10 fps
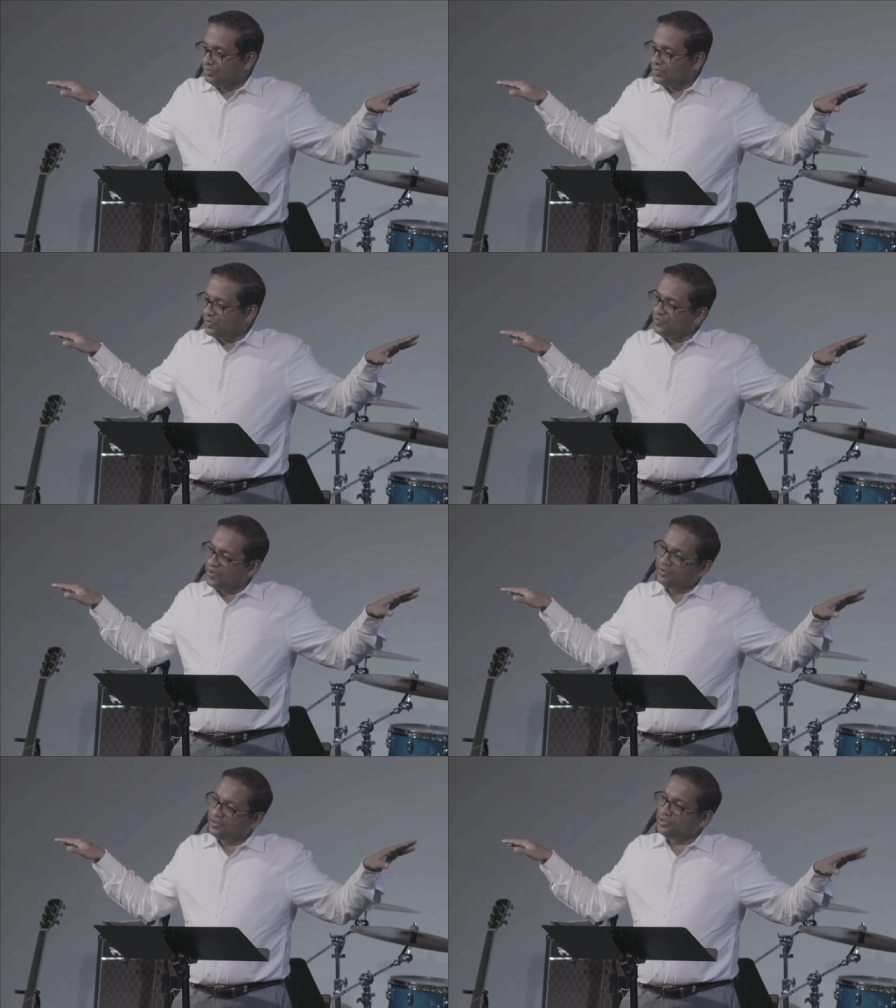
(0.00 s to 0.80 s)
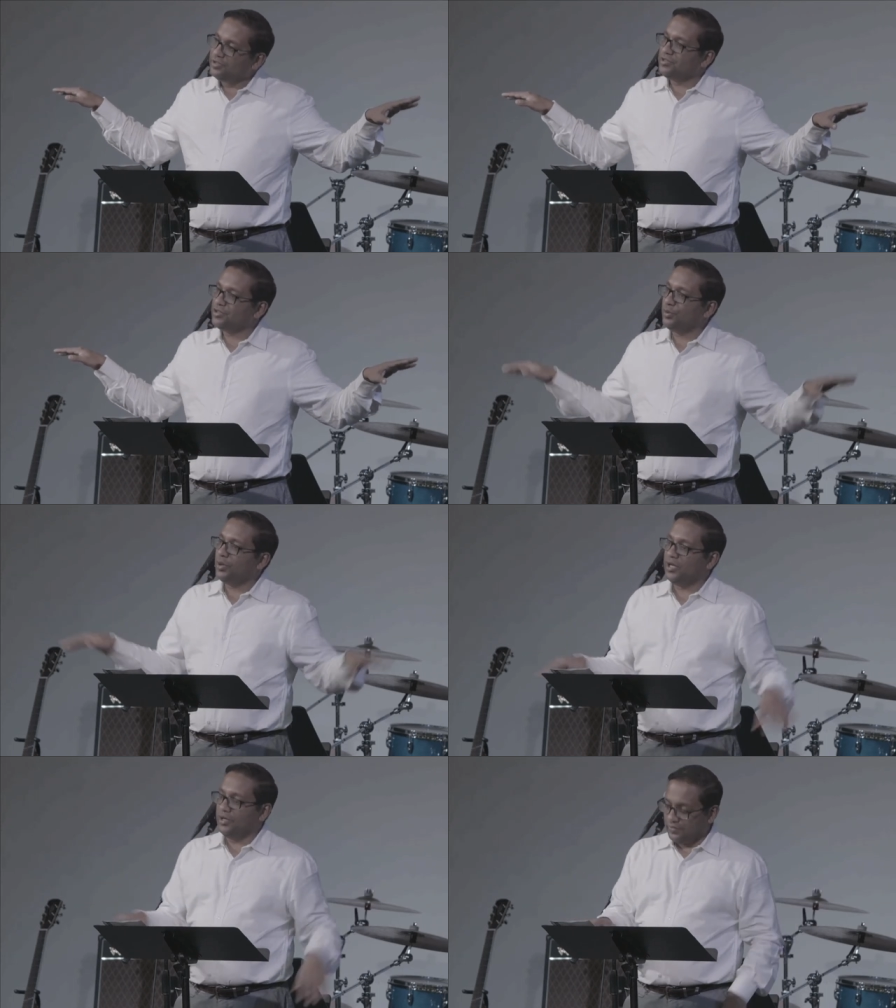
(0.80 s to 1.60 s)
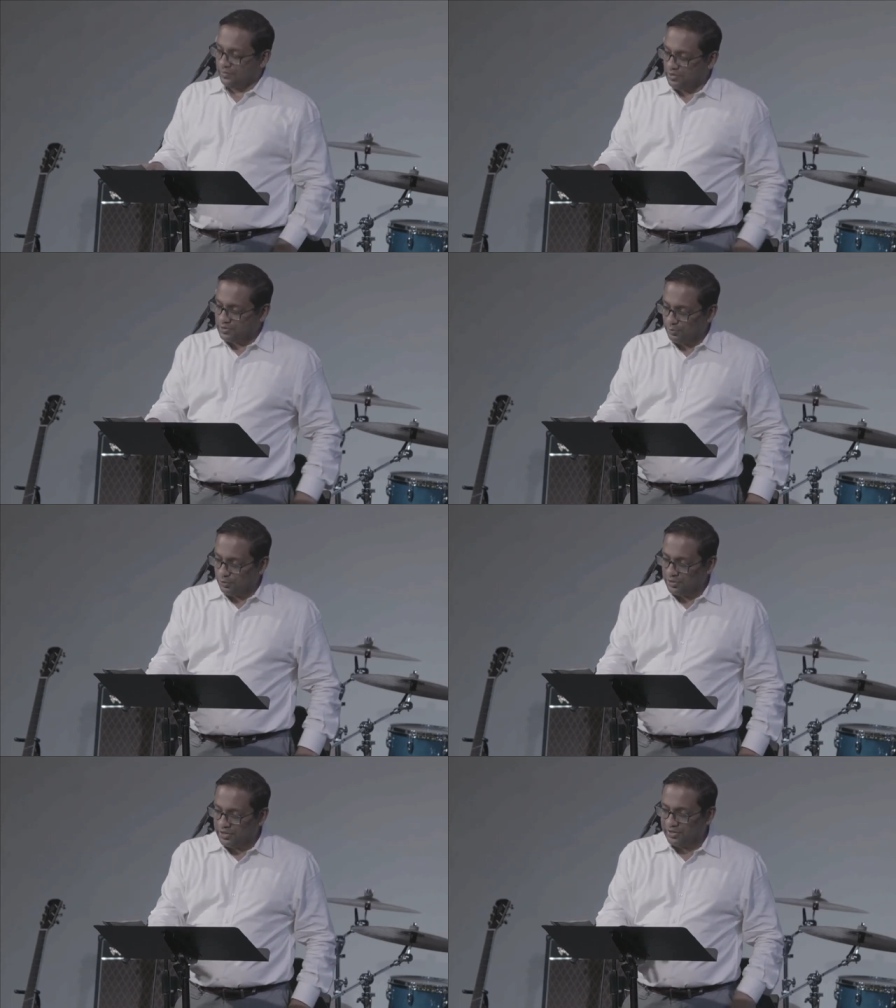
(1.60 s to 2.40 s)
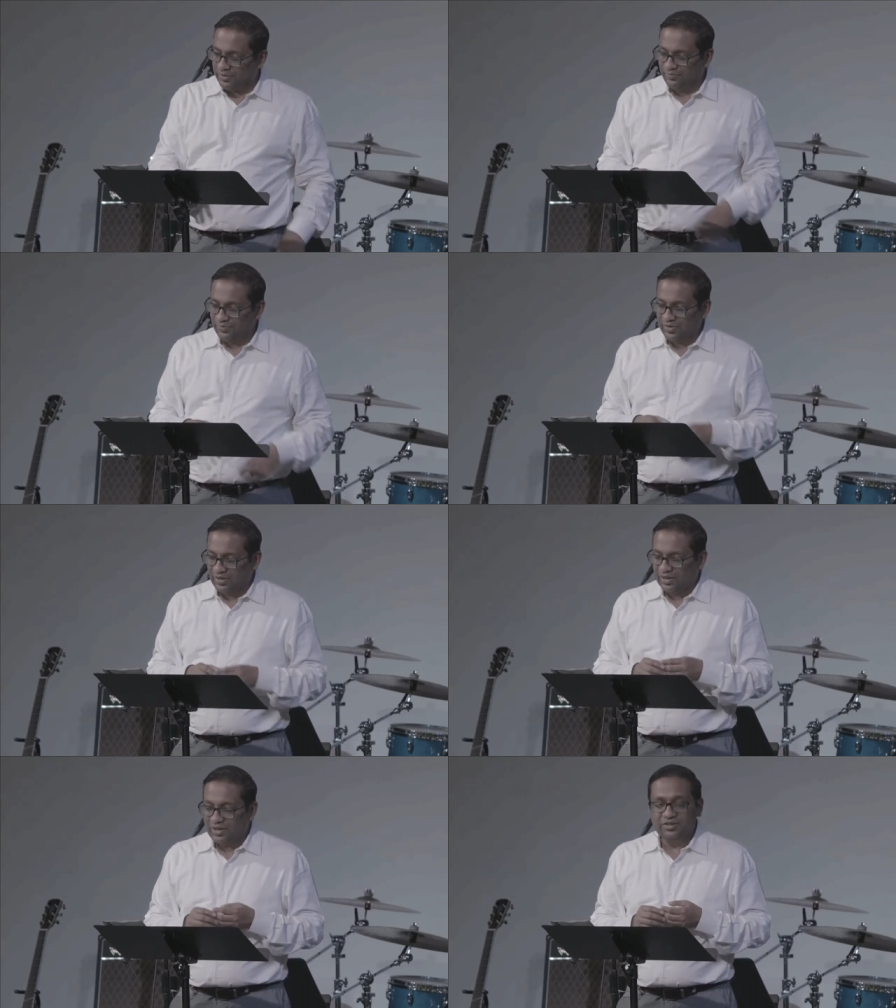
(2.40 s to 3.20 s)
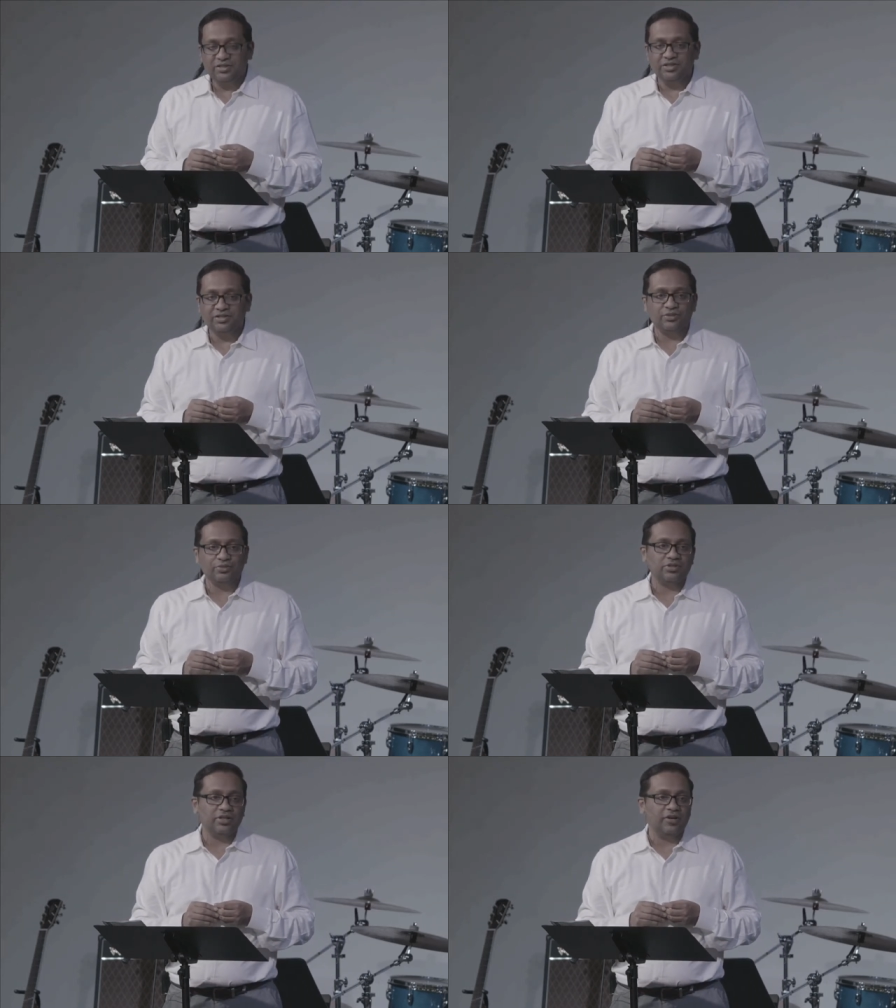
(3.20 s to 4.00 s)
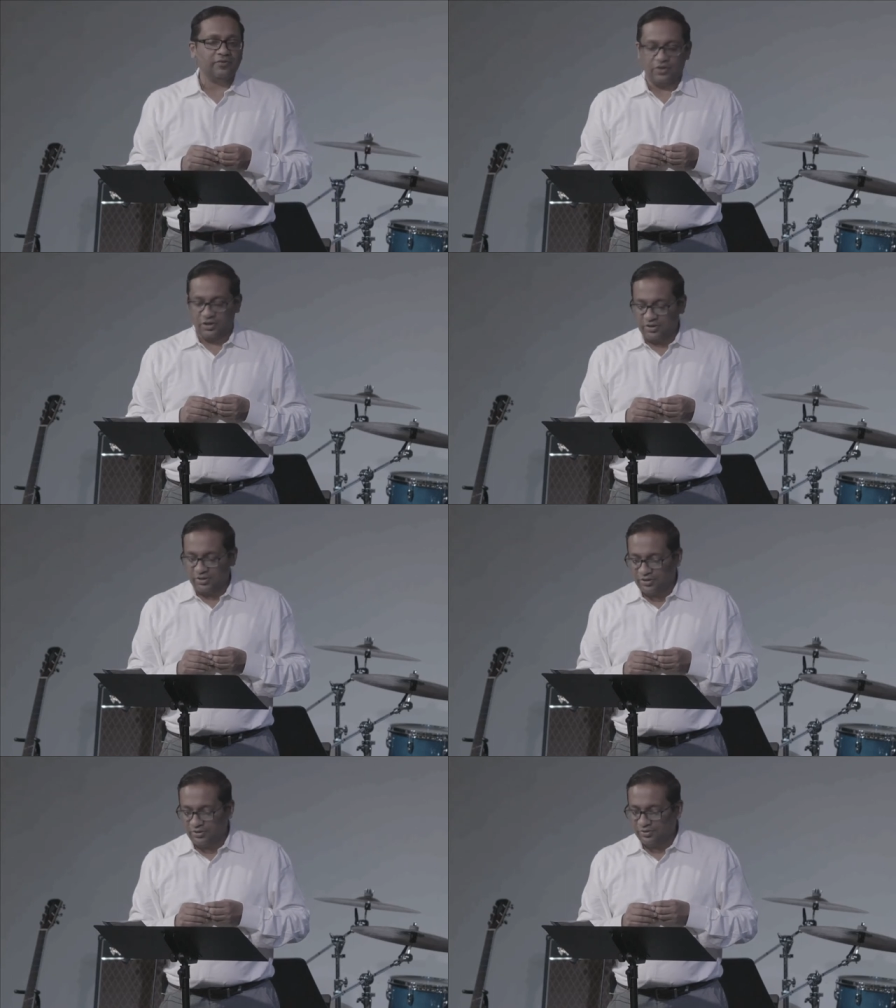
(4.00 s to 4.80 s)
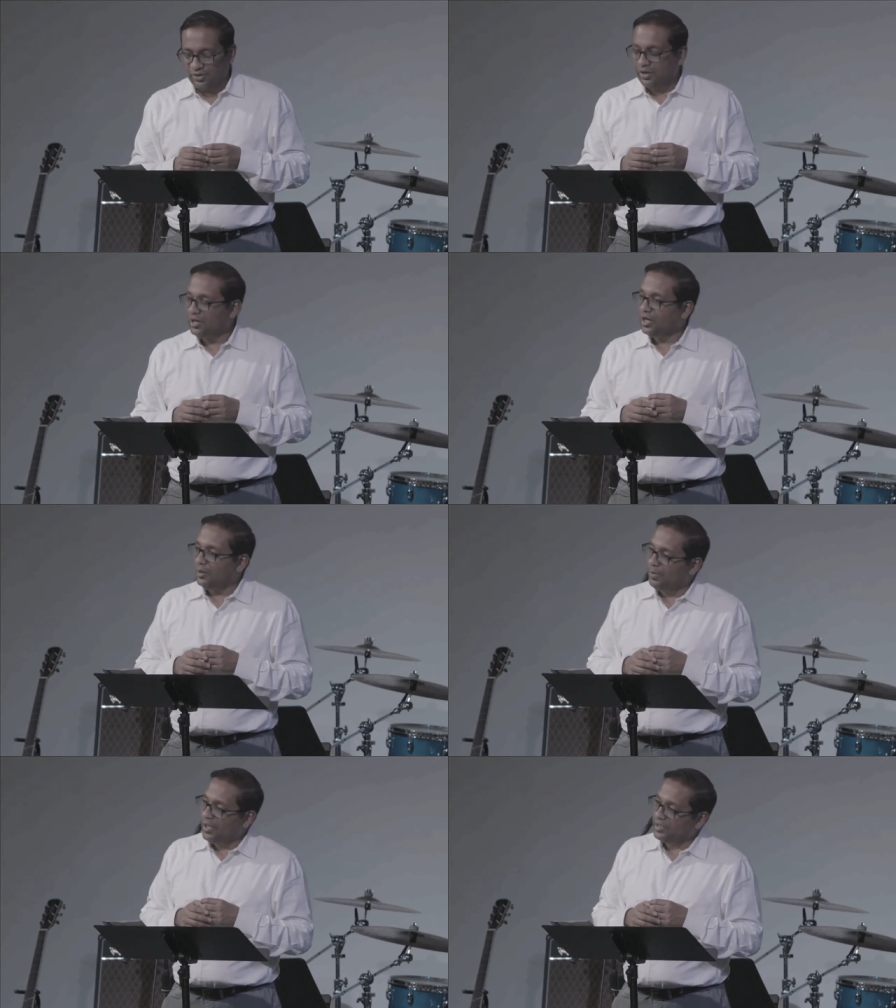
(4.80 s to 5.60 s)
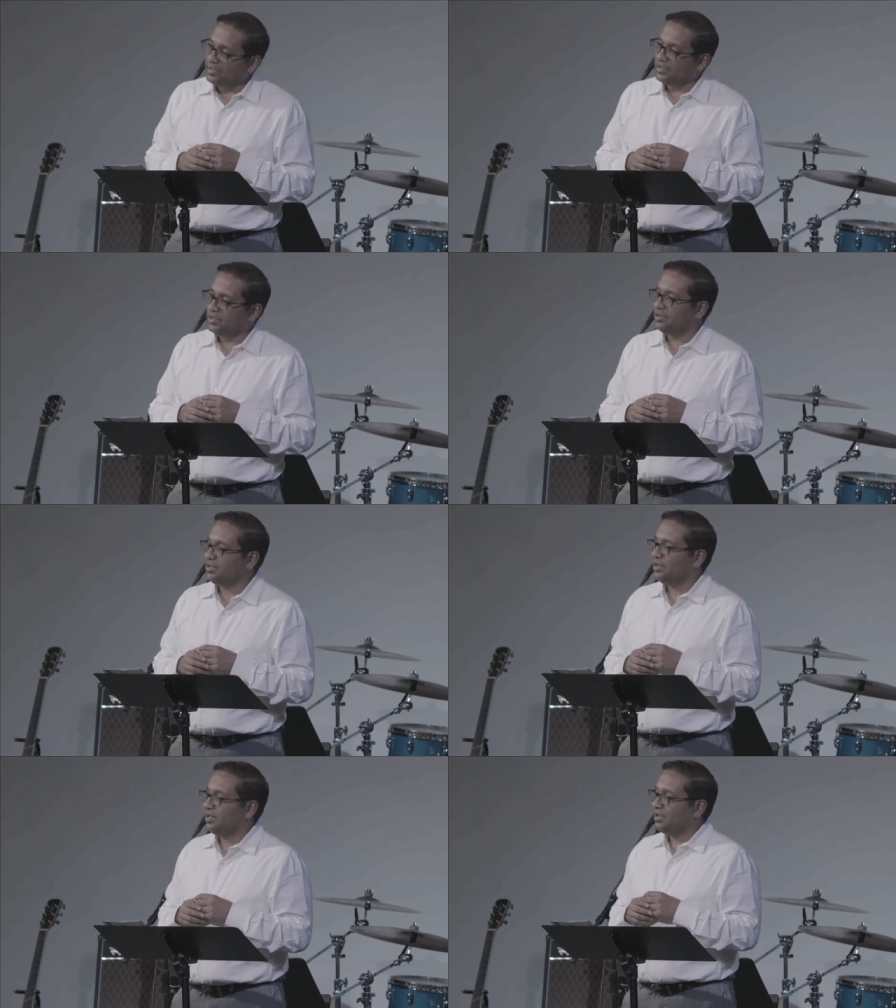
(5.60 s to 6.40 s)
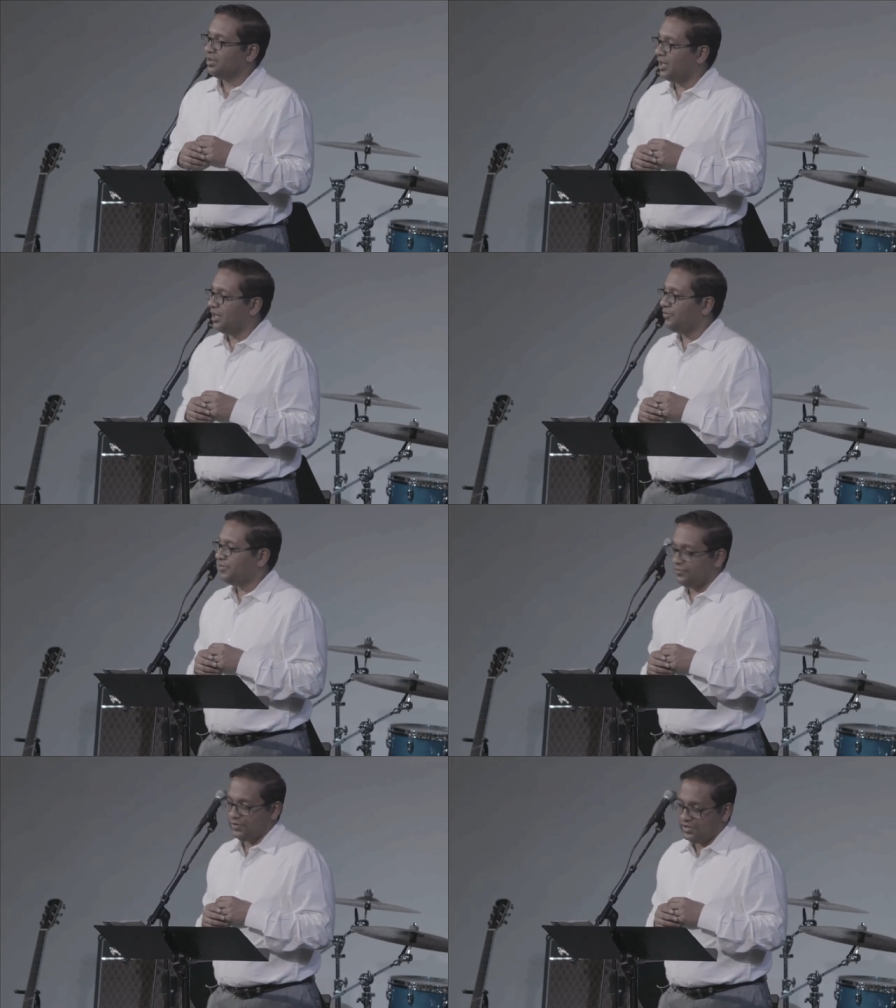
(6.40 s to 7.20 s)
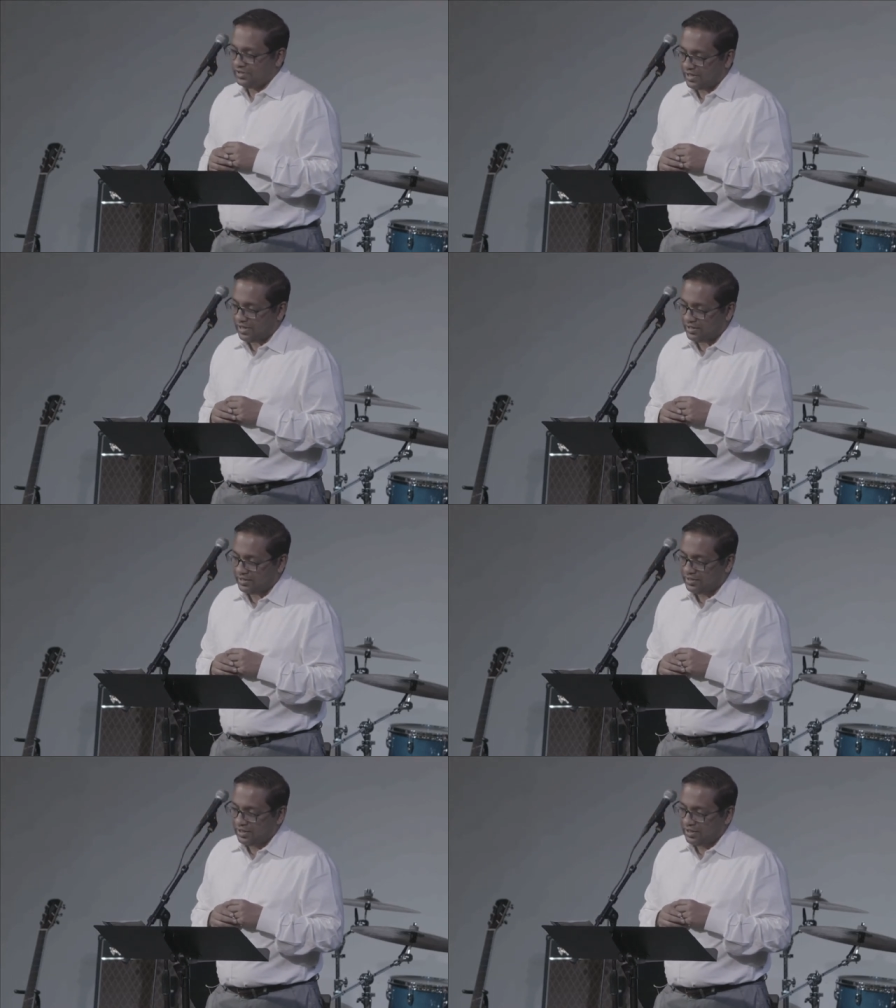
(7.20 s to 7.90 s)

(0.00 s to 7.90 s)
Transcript: The father turns away from his boy, and Jesus was left all alone, abandoned, left for dead.